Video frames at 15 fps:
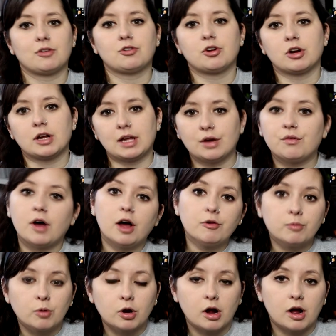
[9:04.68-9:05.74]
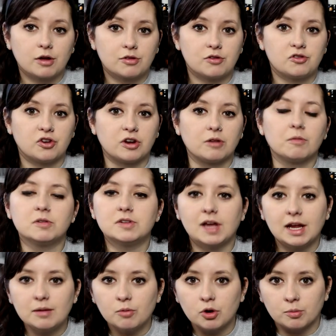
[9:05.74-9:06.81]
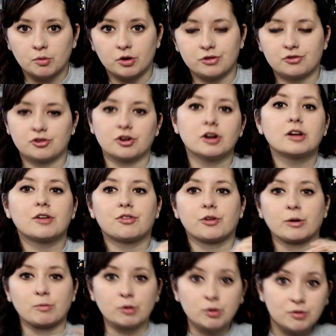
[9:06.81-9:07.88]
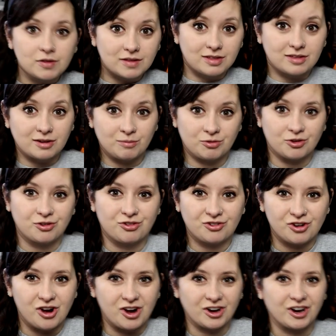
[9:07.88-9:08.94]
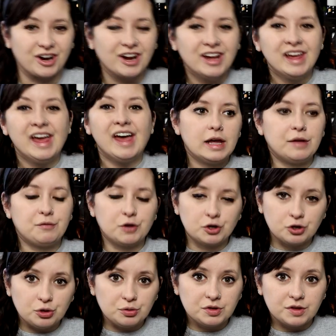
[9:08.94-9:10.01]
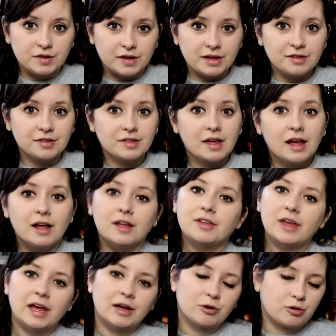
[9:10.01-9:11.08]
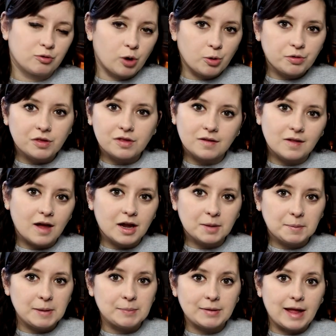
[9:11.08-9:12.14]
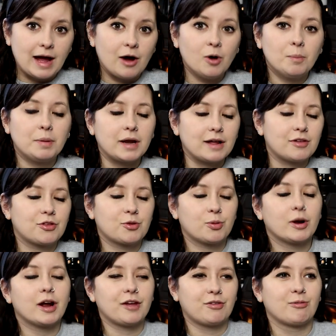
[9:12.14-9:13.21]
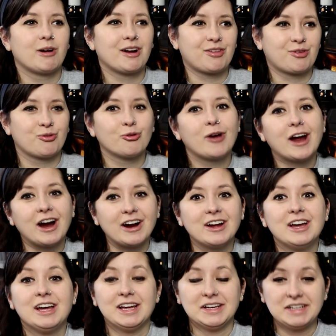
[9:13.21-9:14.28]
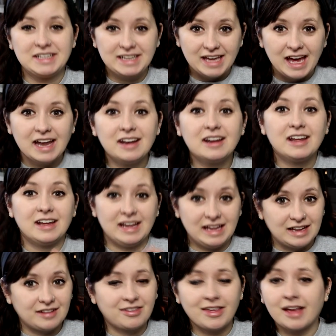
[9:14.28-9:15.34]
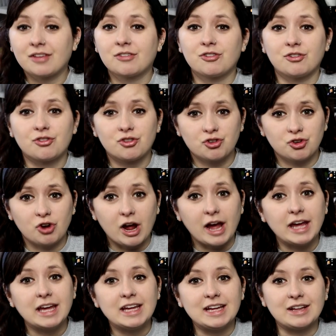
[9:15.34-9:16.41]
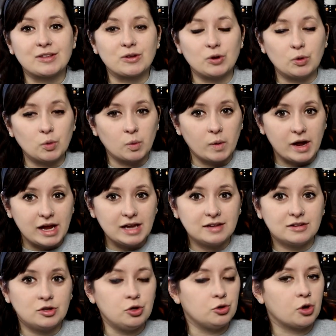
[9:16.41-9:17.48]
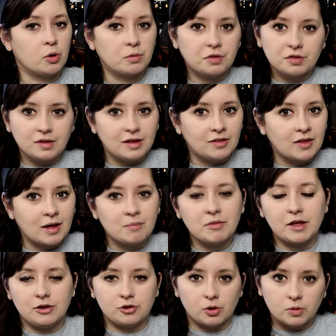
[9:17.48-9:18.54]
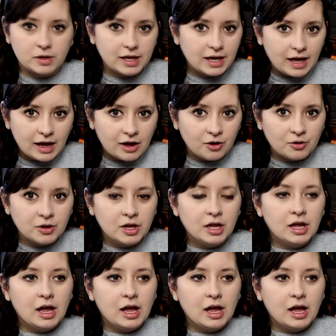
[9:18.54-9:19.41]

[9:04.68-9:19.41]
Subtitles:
in turn give off more oxygen and retain more moisture because their root systems are stronger. If you're new to this, it grosses a lot of people out, but I swear, get insects, just try it, it's great. You don't see them, they don't get out.